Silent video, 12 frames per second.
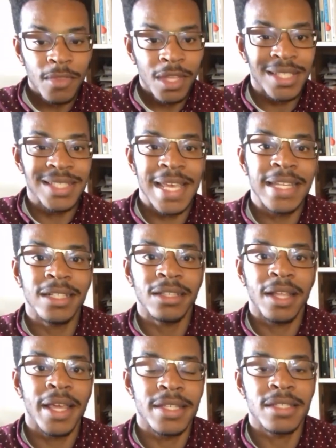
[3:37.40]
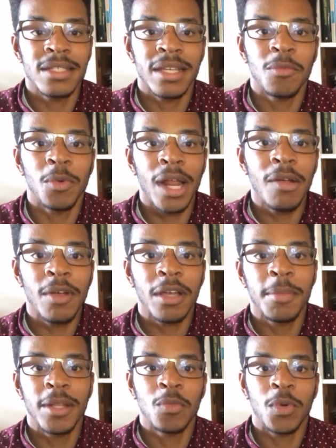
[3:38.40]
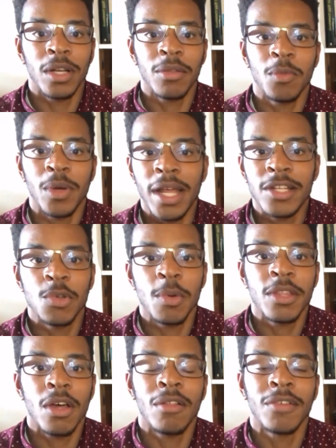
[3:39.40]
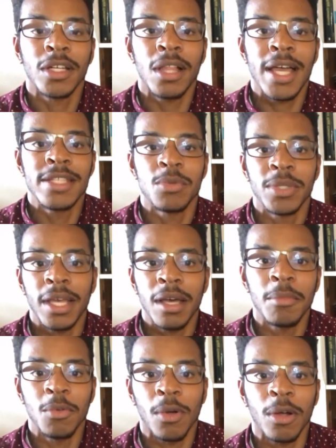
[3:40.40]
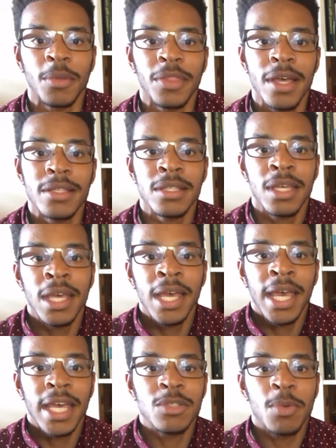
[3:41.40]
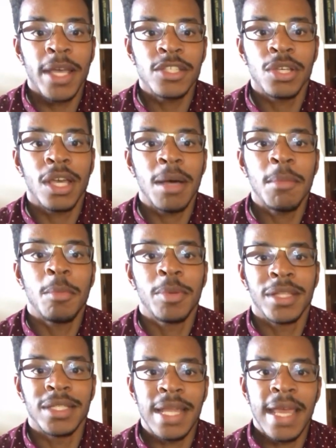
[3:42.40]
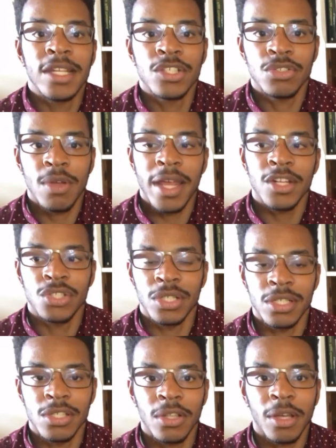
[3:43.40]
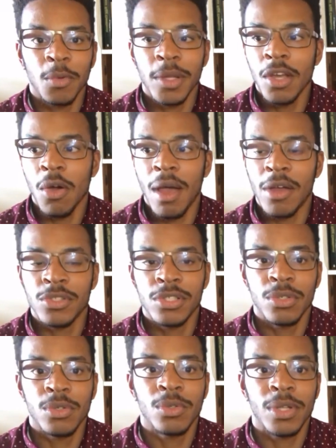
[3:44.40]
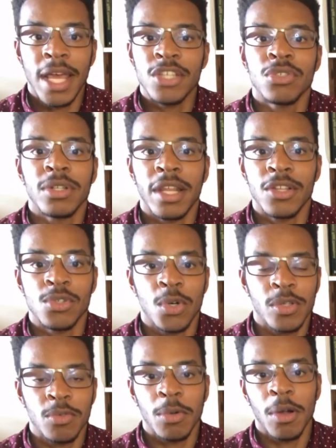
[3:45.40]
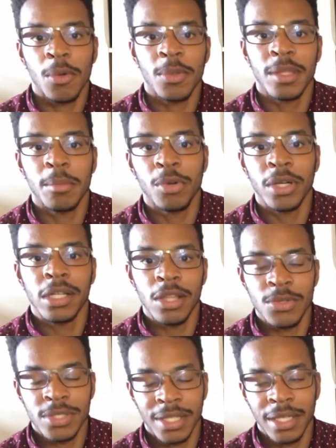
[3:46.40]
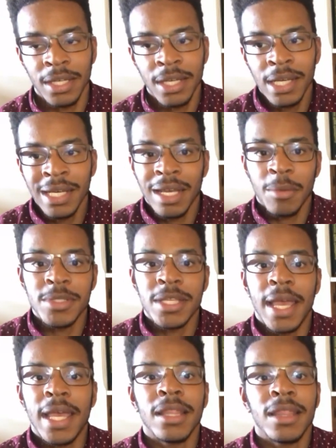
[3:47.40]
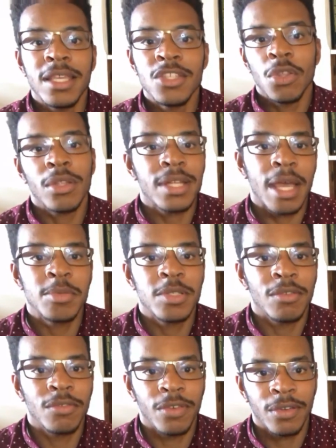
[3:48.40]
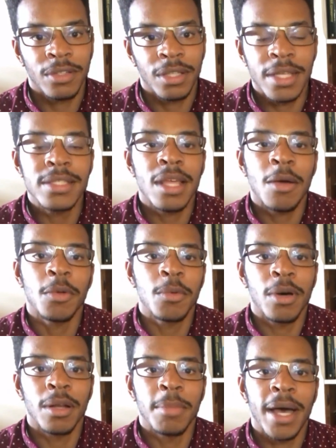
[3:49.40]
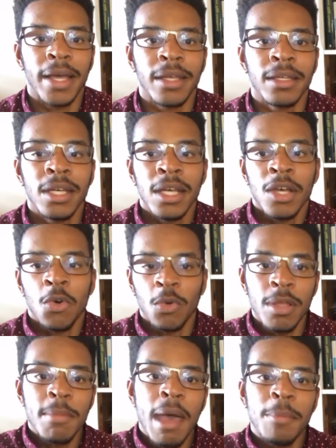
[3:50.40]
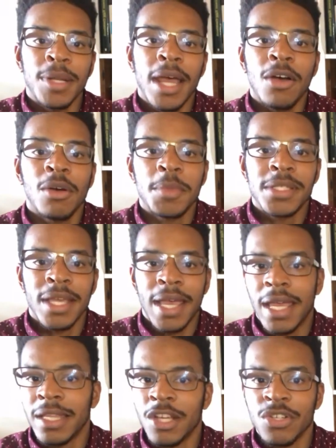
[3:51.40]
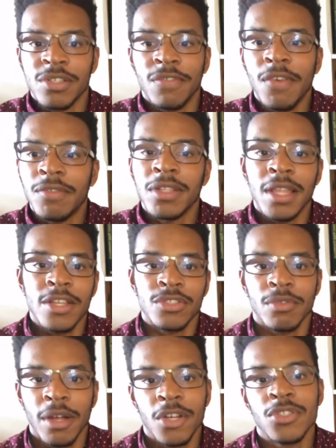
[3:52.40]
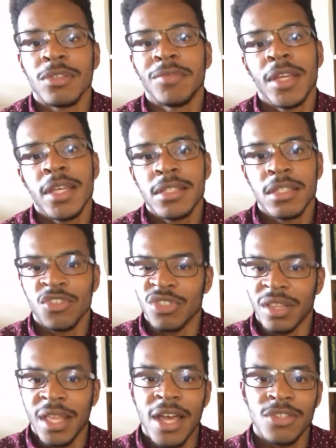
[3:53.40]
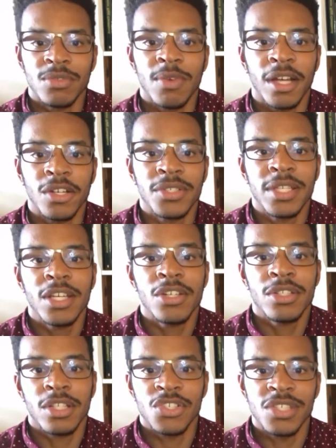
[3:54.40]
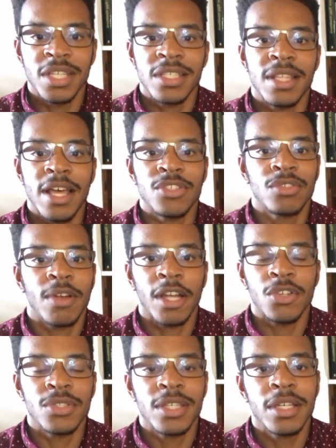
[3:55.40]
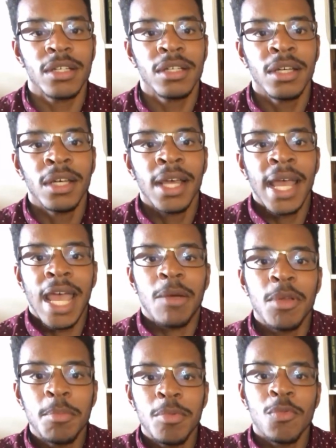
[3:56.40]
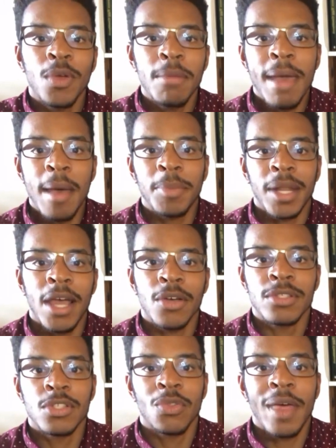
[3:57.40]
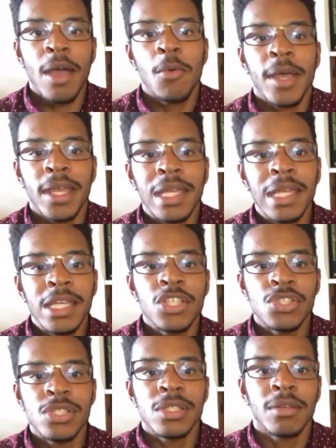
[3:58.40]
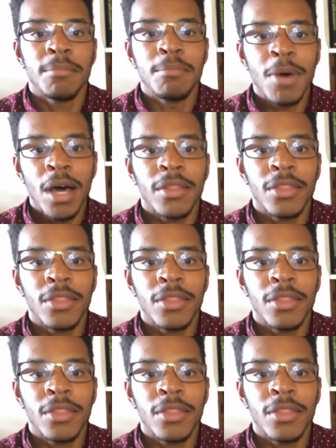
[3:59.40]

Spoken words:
data lists. And what I recommend, what I do with all of our clients when they come and work with us, is we actually come up with a data strategy. So like, we go out to National Data Source, we work with them pretty closely, and we say, hey, these are the types of lists that we want to buy. We map it out and we say, hey, there's 50,000 records of this, there's 1,000 records here, there's 6,000 records here, and we map it out. So that way, each month